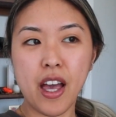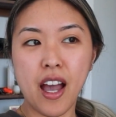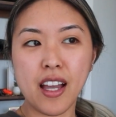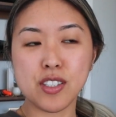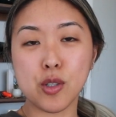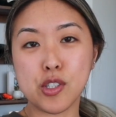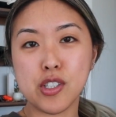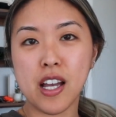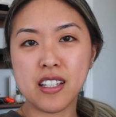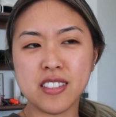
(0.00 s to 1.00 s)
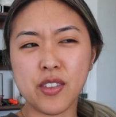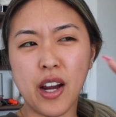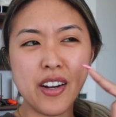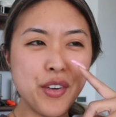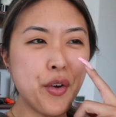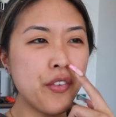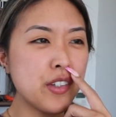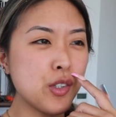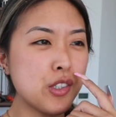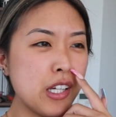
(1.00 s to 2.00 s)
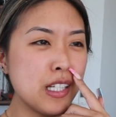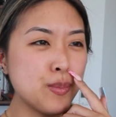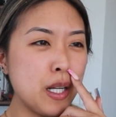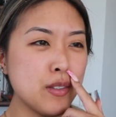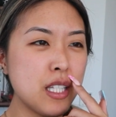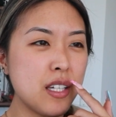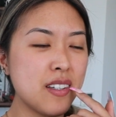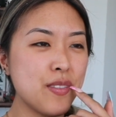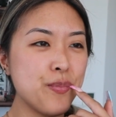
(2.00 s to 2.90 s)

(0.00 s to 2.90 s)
that I told you guys, or I don't know if I told you guys, but I was like,